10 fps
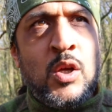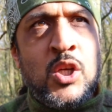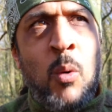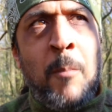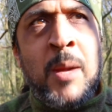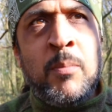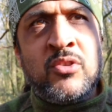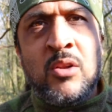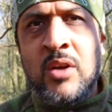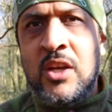you want people
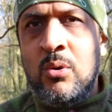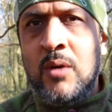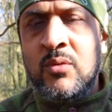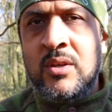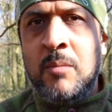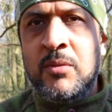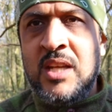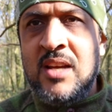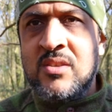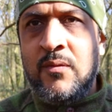to look at you after a number of
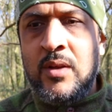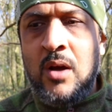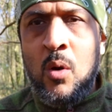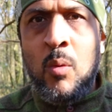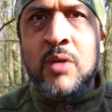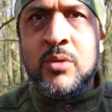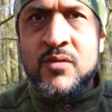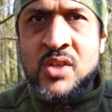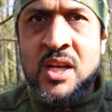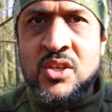years and think, oh wow,
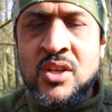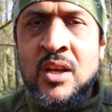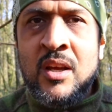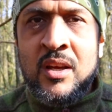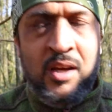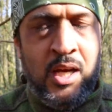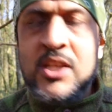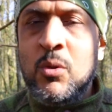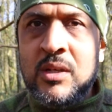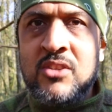you've changed,
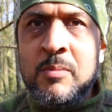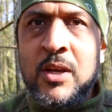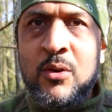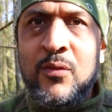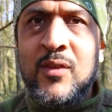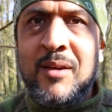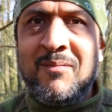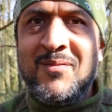and you want that to be a good thing.